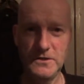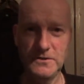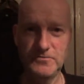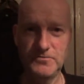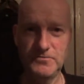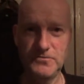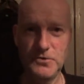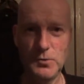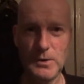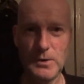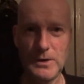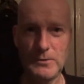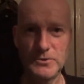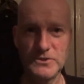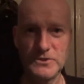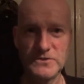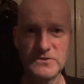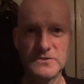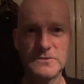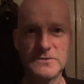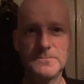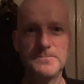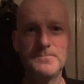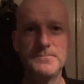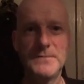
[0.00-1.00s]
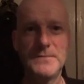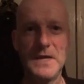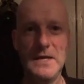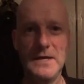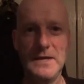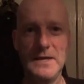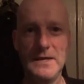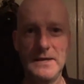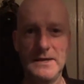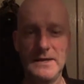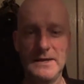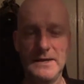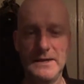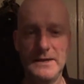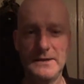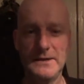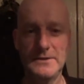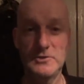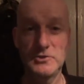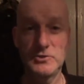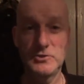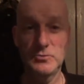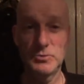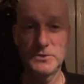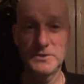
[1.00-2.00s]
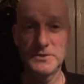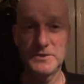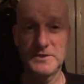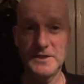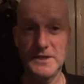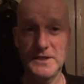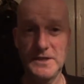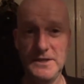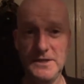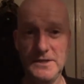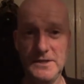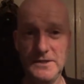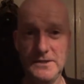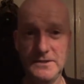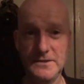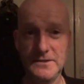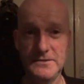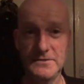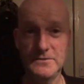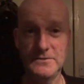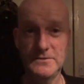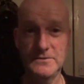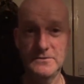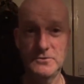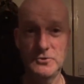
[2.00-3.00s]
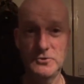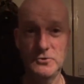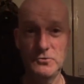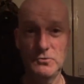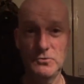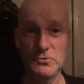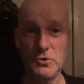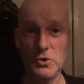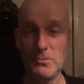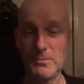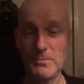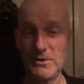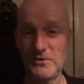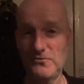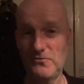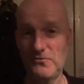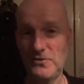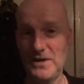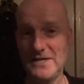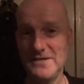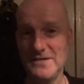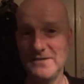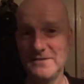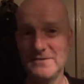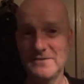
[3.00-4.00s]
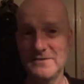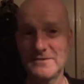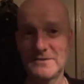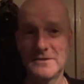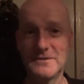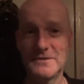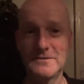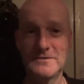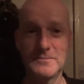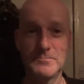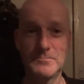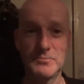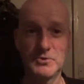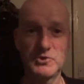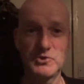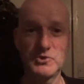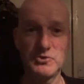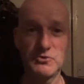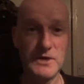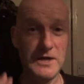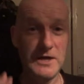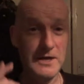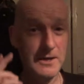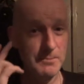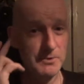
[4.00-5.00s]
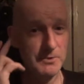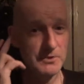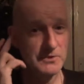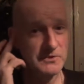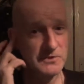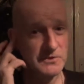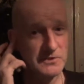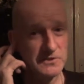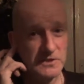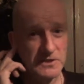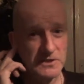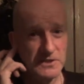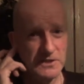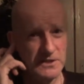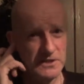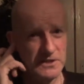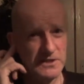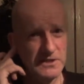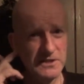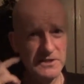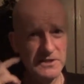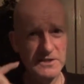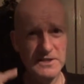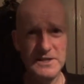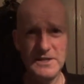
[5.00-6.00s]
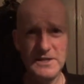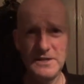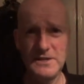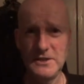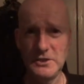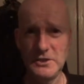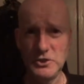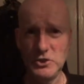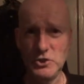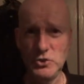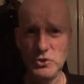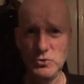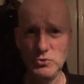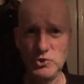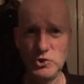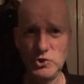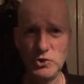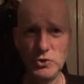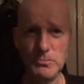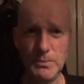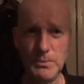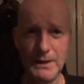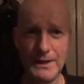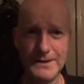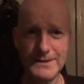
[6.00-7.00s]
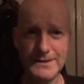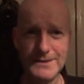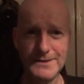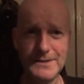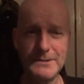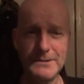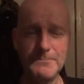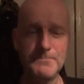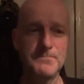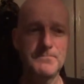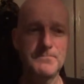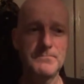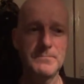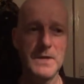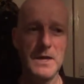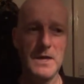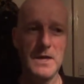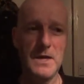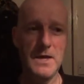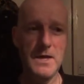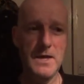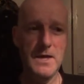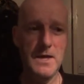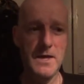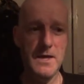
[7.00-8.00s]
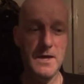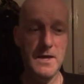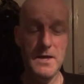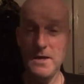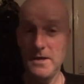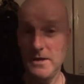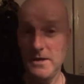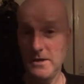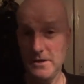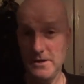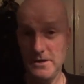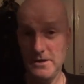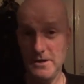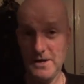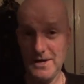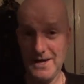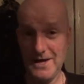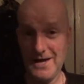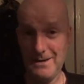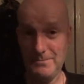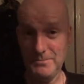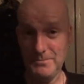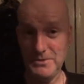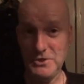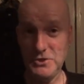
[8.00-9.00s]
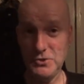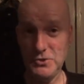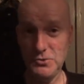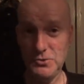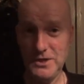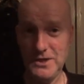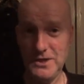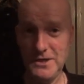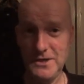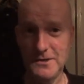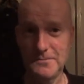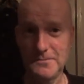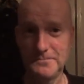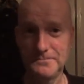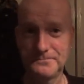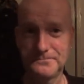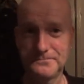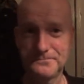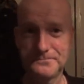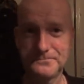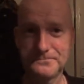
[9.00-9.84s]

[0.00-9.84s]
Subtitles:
in a few hours, and I just want to say to all my friends and subscribers in YouTube land, a happy new year.